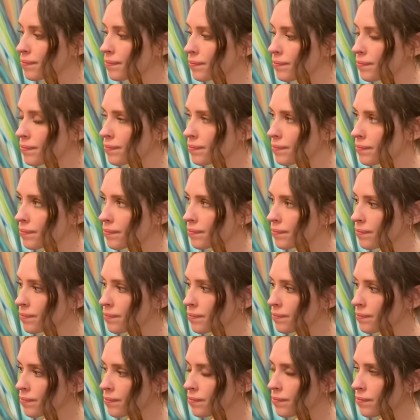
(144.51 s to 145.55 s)

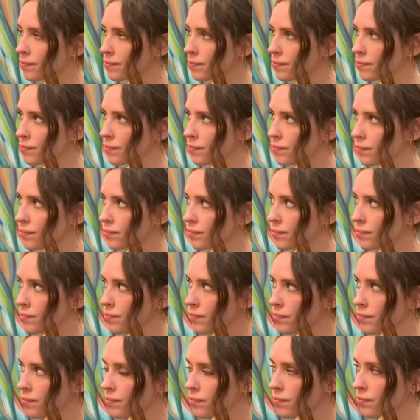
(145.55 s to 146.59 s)

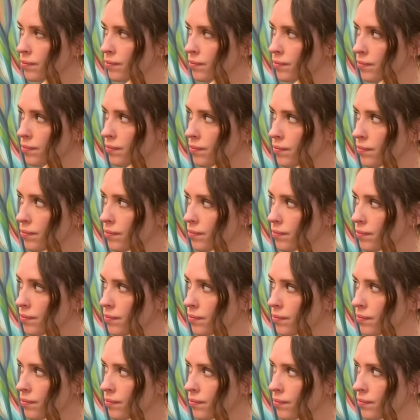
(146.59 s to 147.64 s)

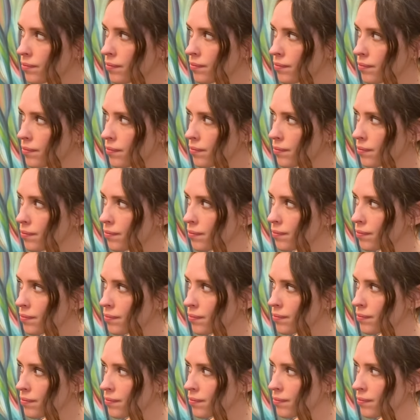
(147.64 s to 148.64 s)
(not speaking)